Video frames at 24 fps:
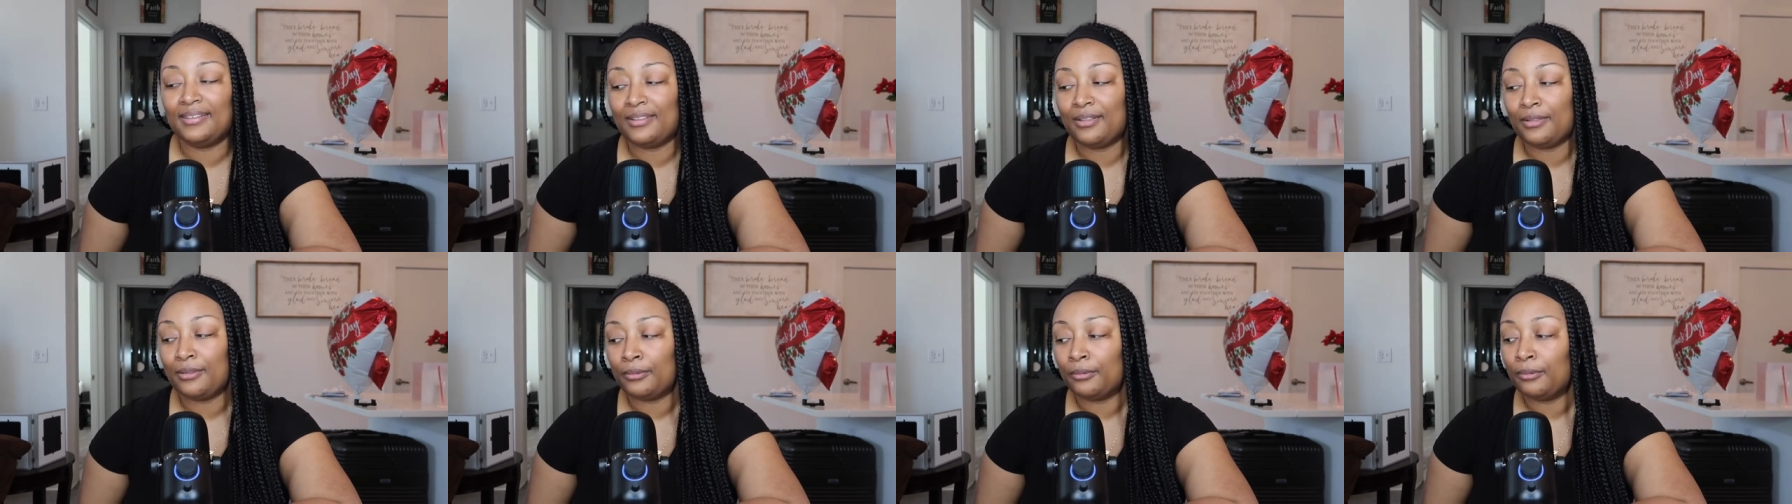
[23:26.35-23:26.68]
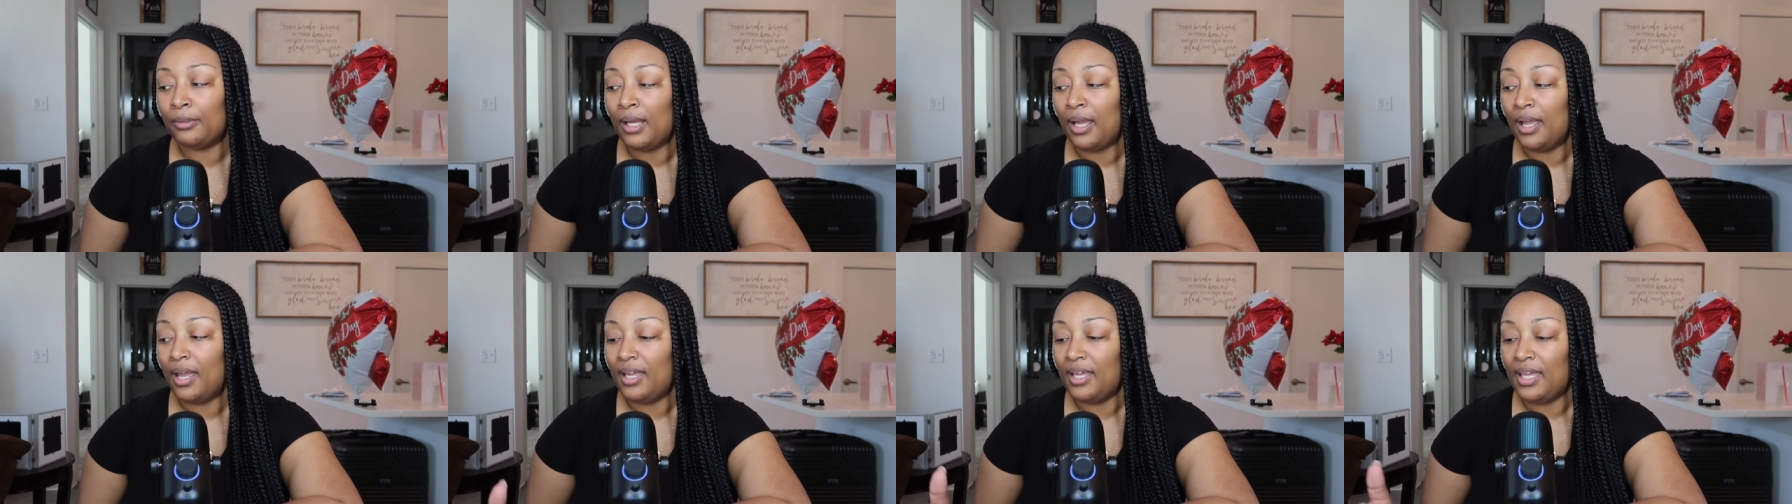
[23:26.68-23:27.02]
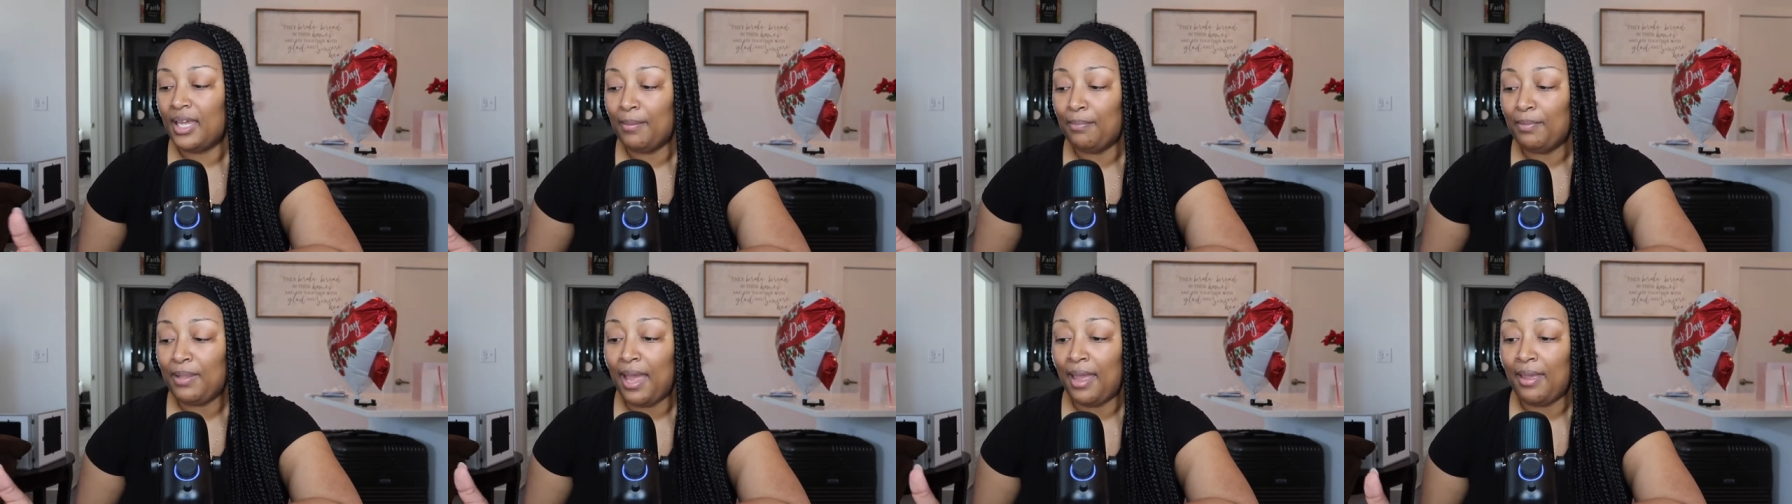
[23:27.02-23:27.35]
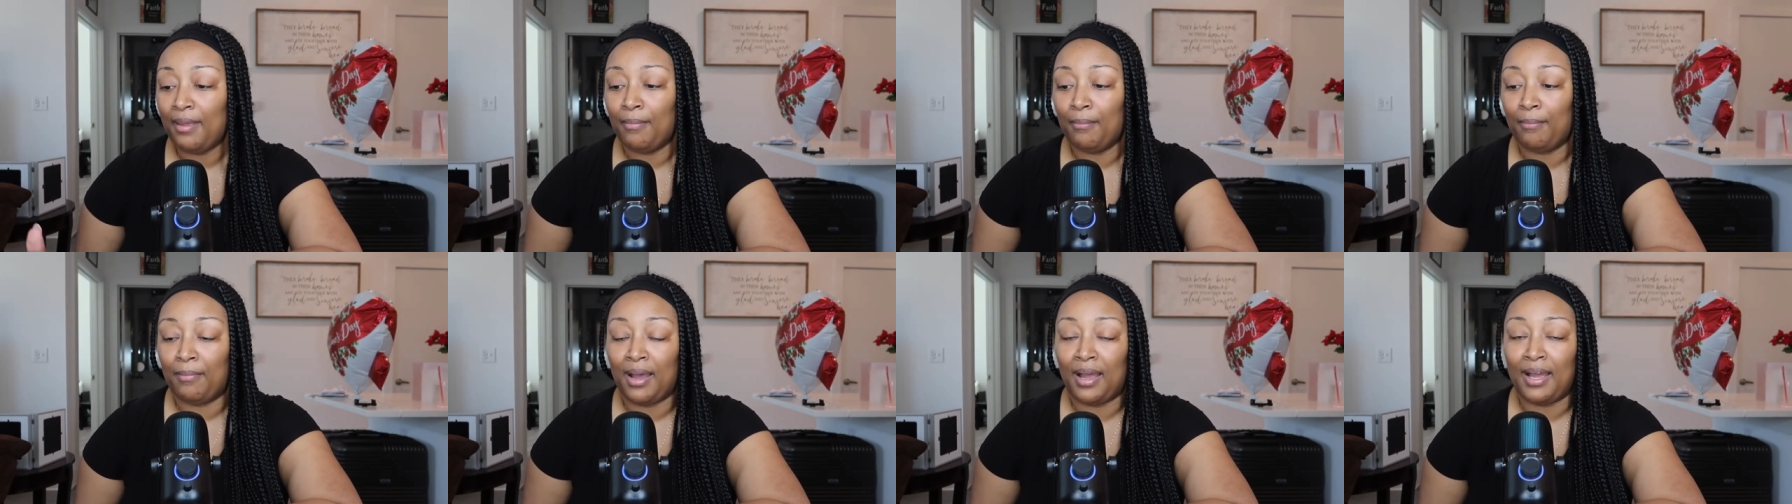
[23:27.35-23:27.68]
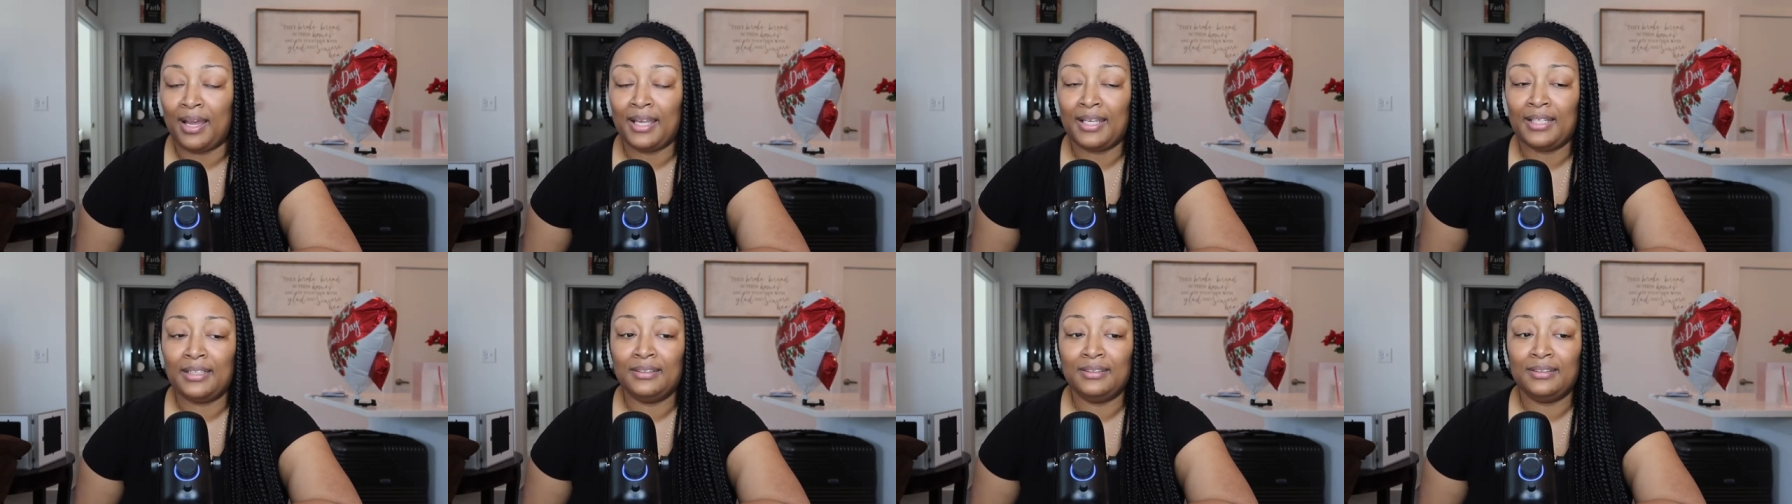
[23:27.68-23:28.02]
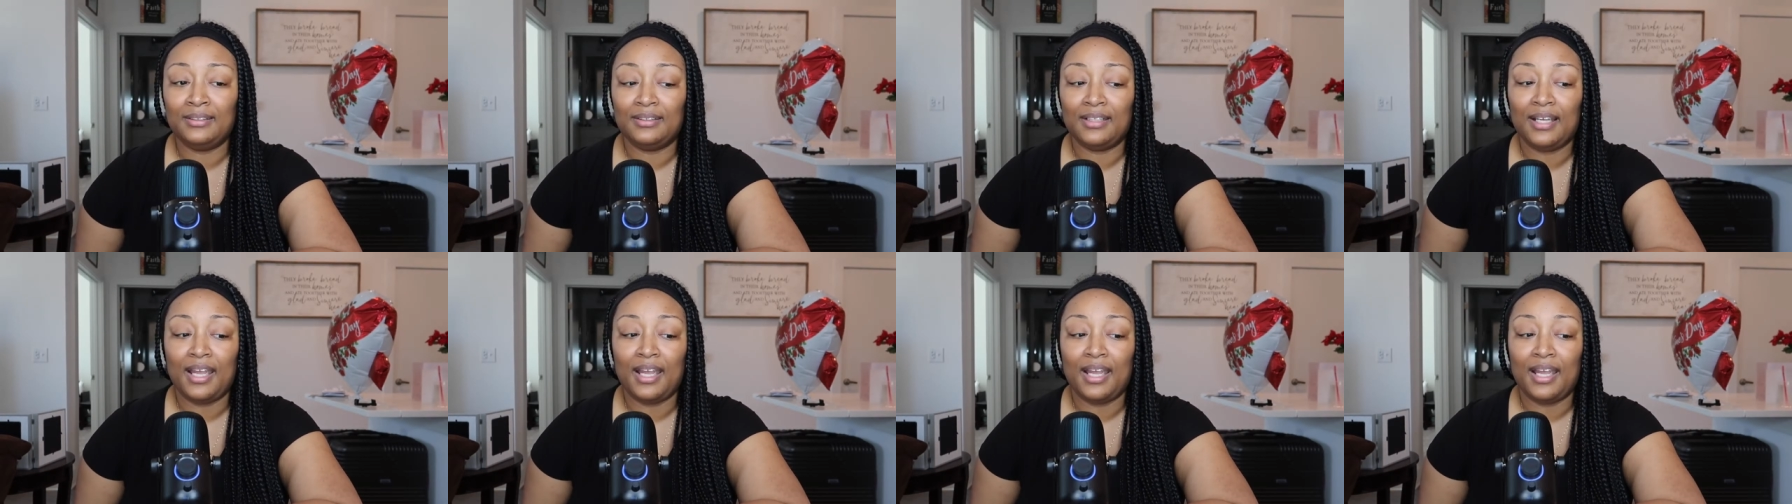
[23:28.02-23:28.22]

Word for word: So keep that in mind.